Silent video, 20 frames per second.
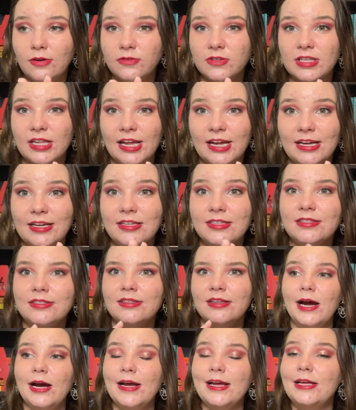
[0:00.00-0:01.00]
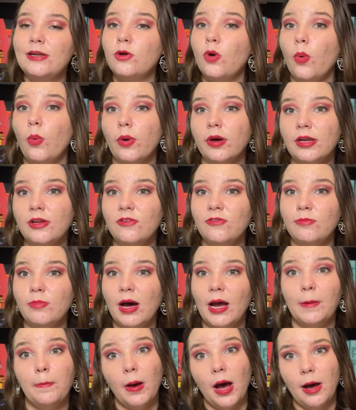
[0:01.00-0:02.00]
Slayers, in one of my
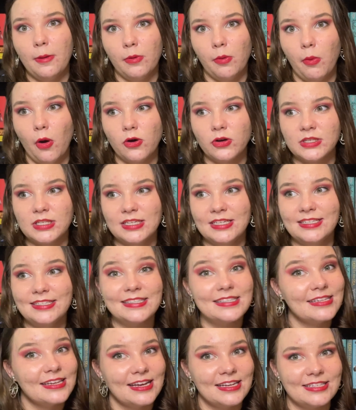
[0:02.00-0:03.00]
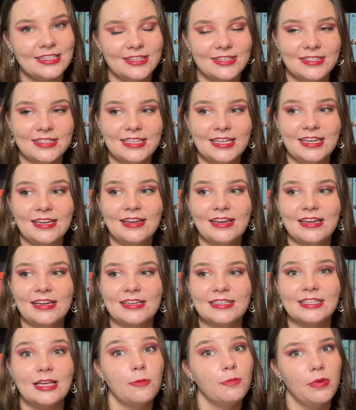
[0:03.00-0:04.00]
purple boxes, as you can see,
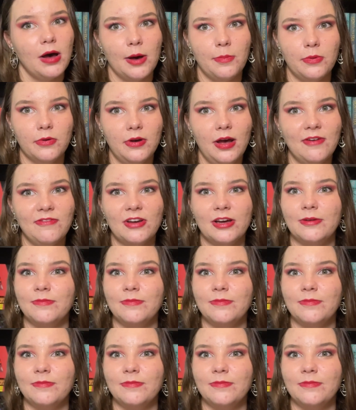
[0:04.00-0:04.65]
is purple cover.